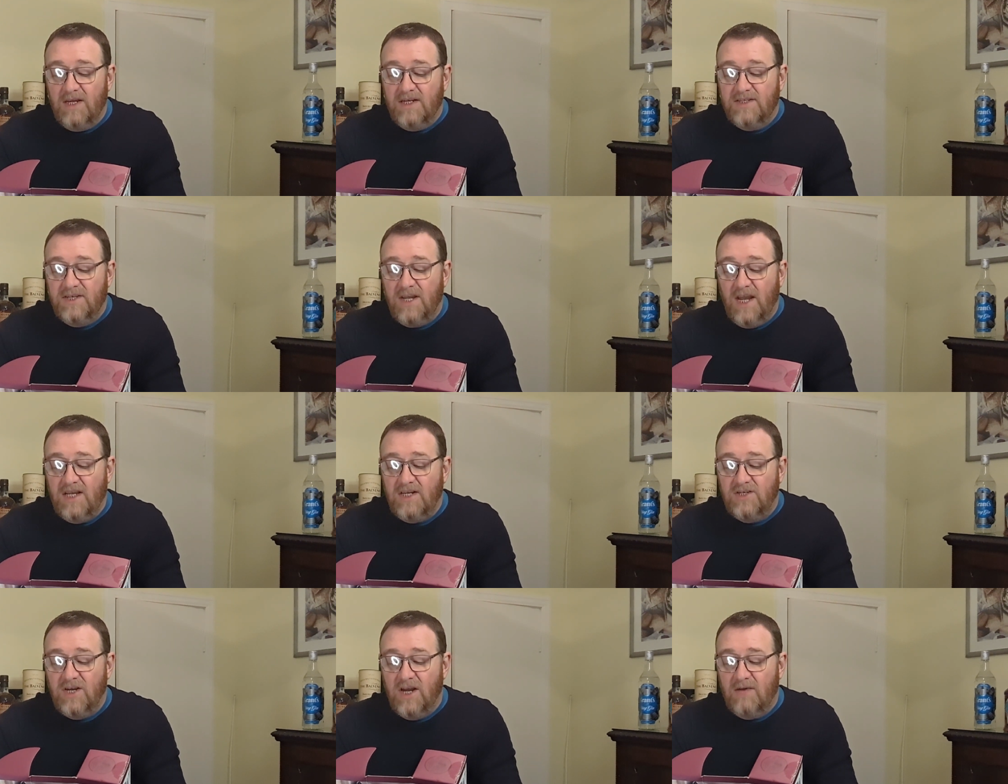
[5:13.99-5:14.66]

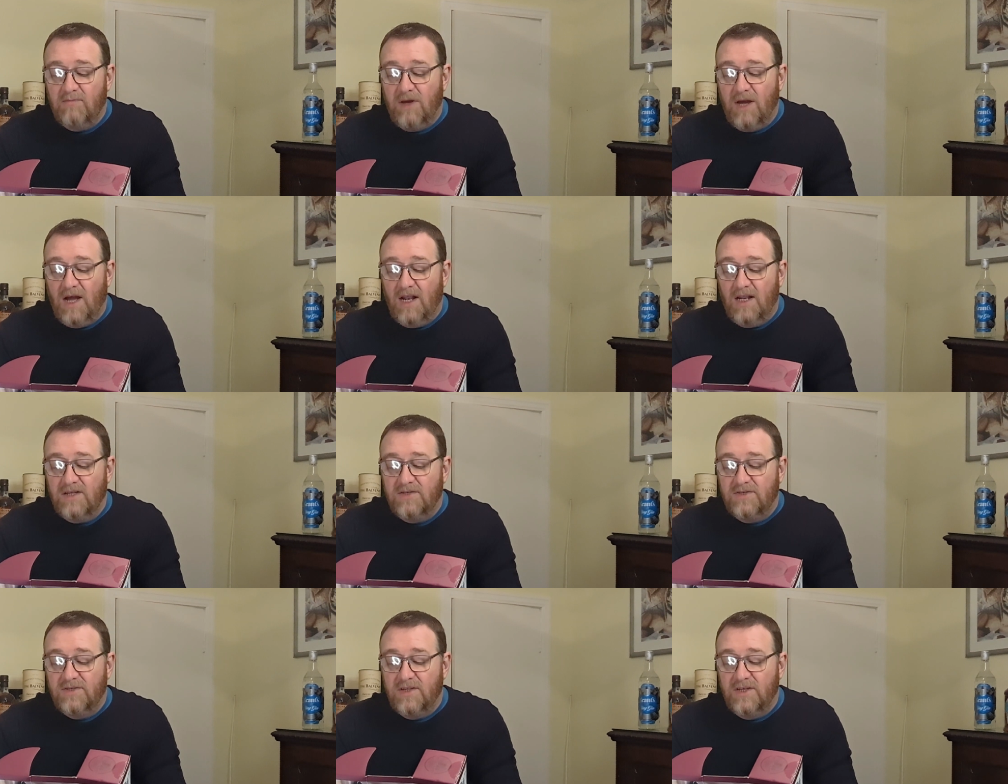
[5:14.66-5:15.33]
Intense yet
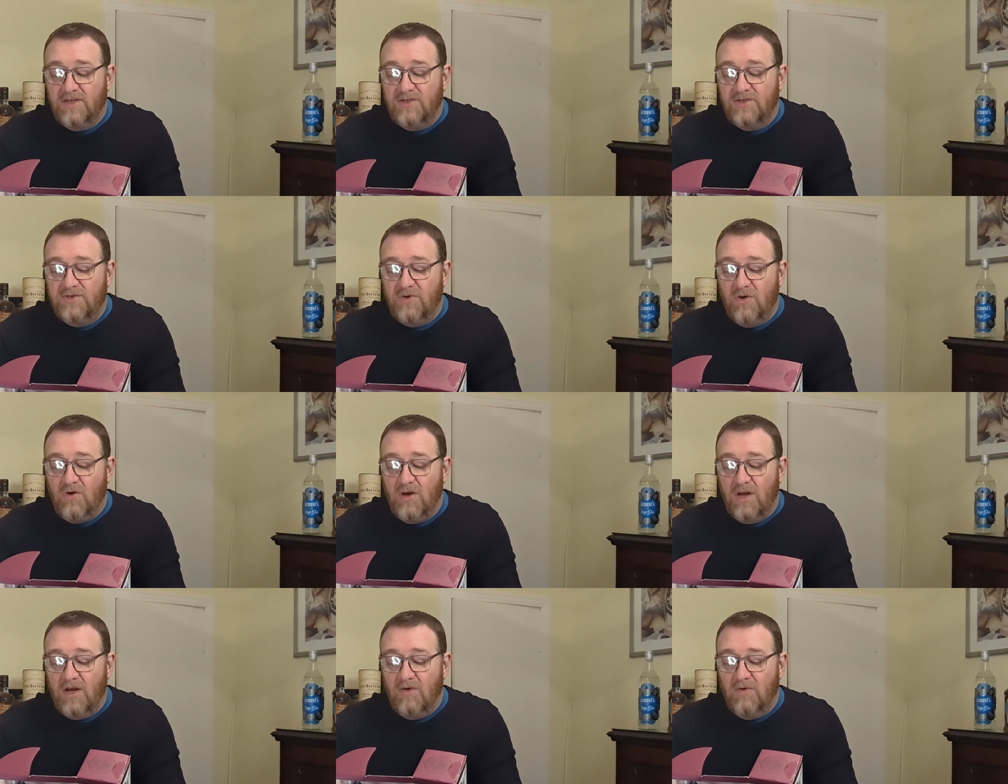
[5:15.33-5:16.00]
balanced, this
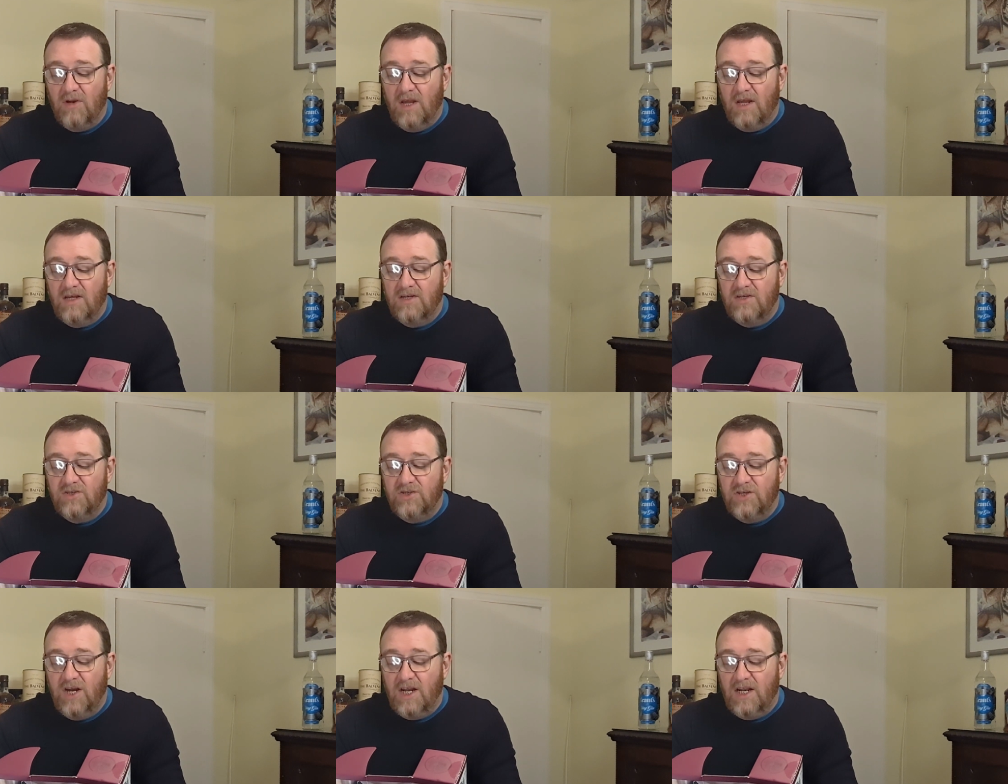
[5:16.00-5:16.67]
strong ale
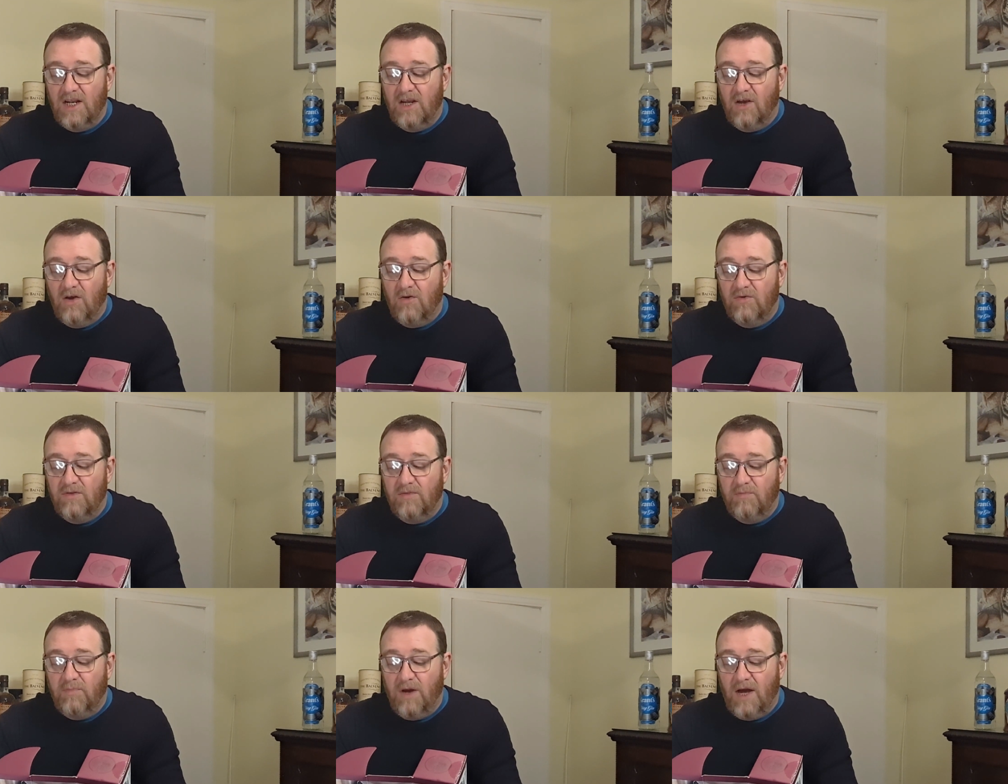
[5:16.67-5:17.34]
lingers gently
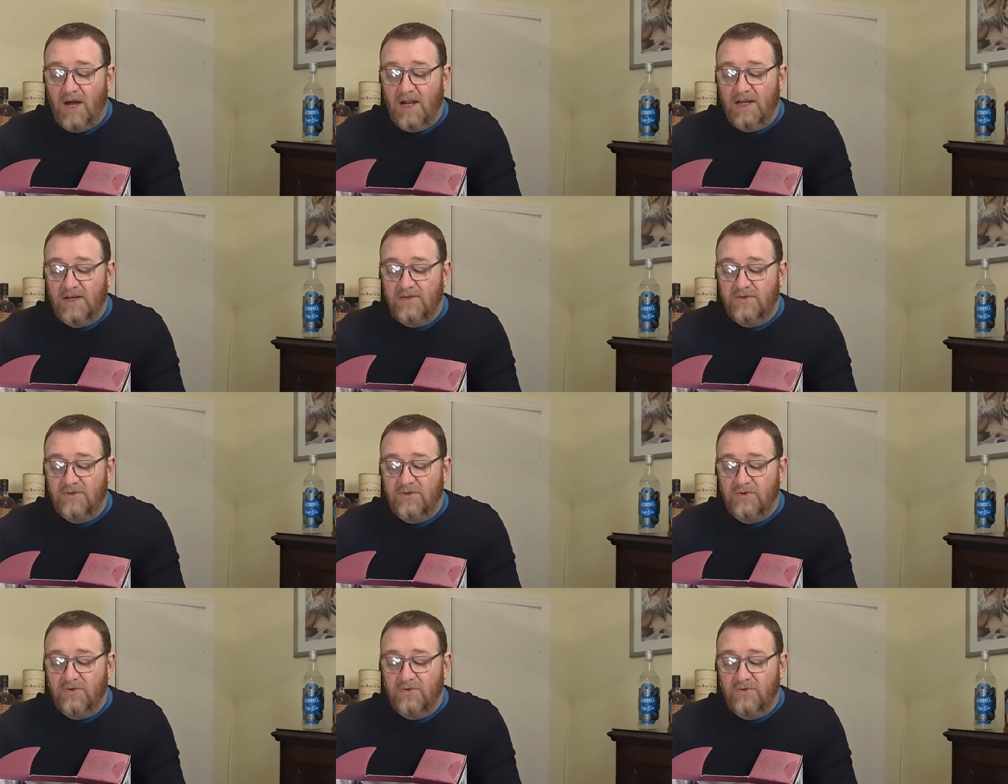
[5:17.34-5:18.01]
on the palate
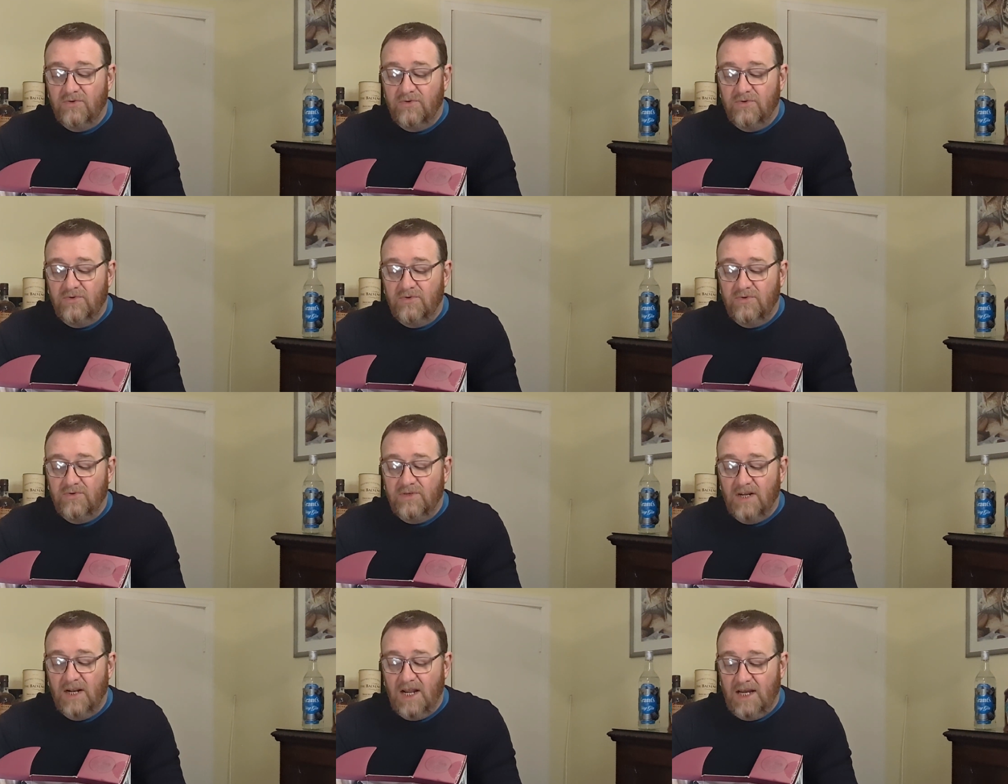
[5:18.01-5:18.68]

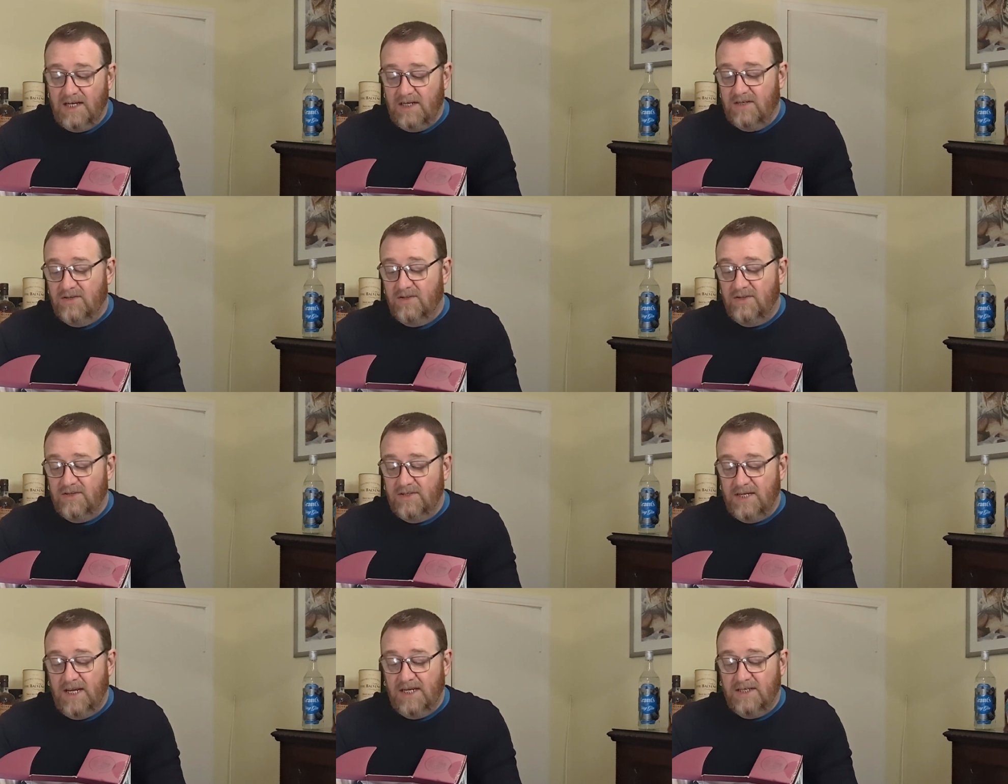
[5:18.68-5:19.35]
to delight the
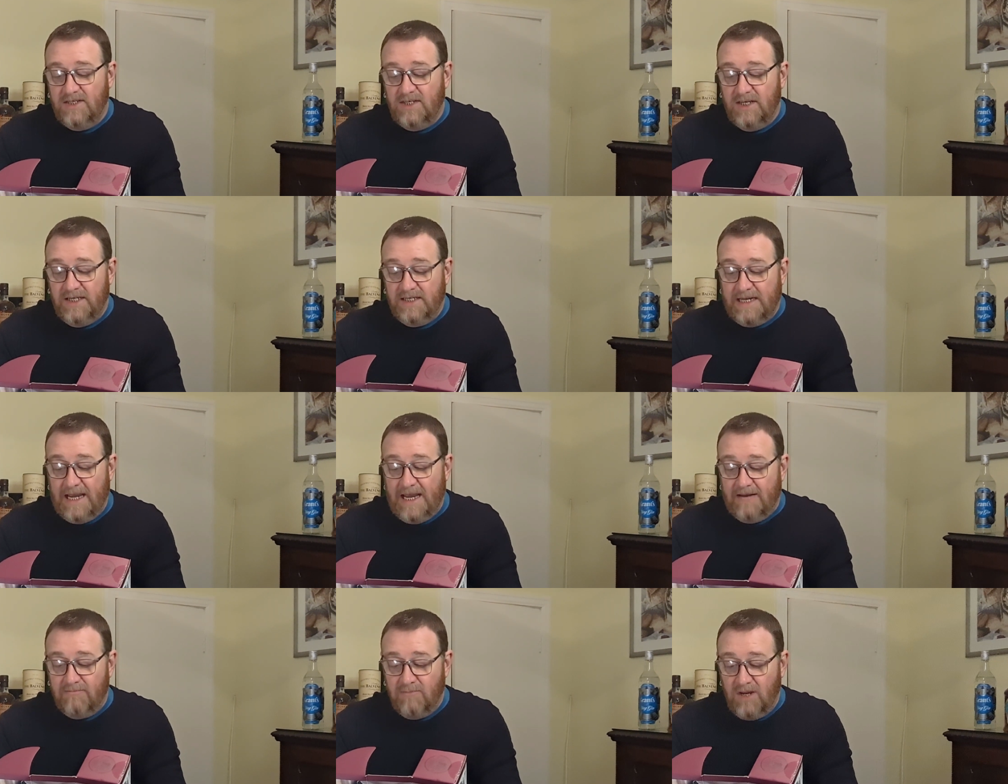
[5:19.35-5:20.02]
senses
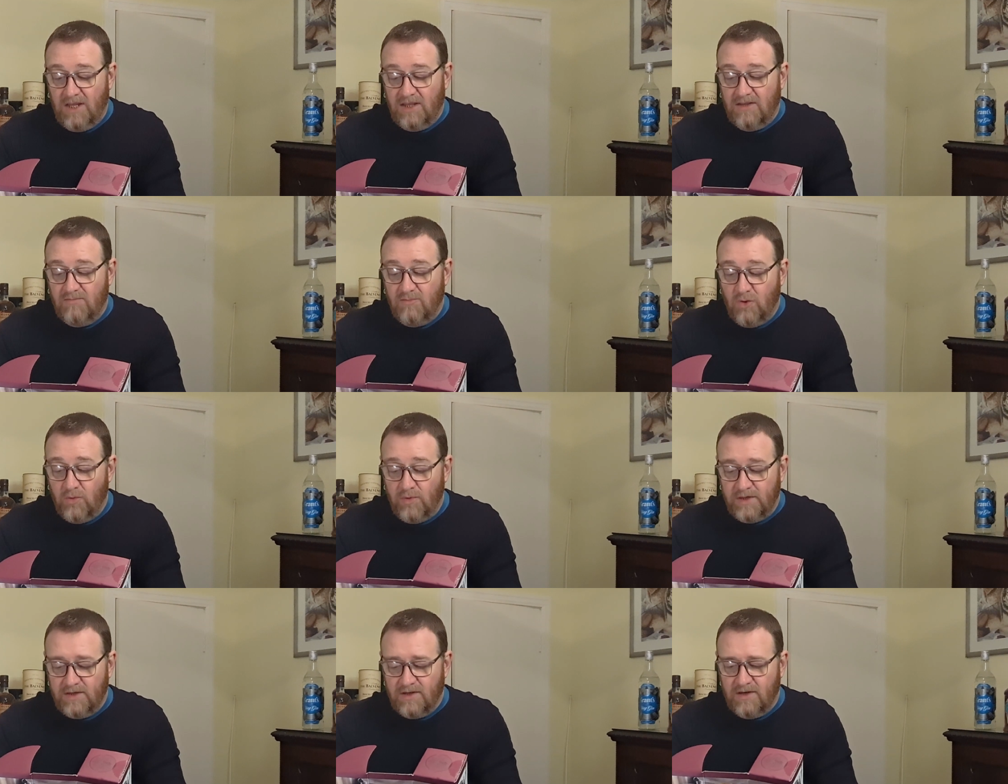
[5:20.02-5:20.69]
and make the
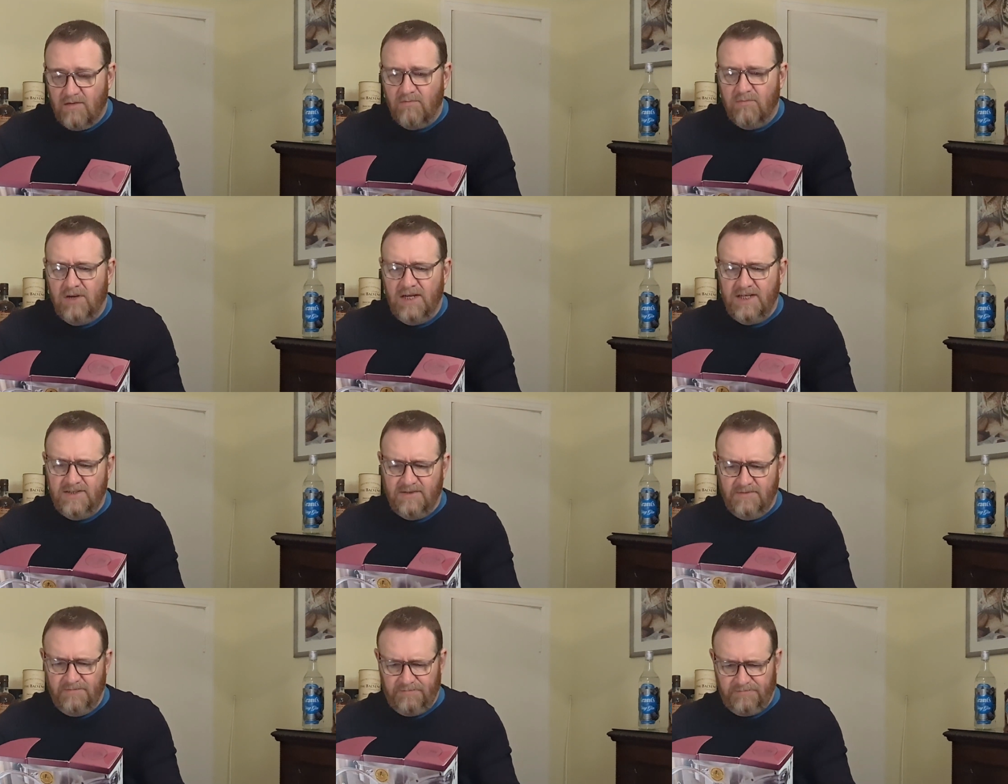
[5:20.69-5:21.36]
moment complete.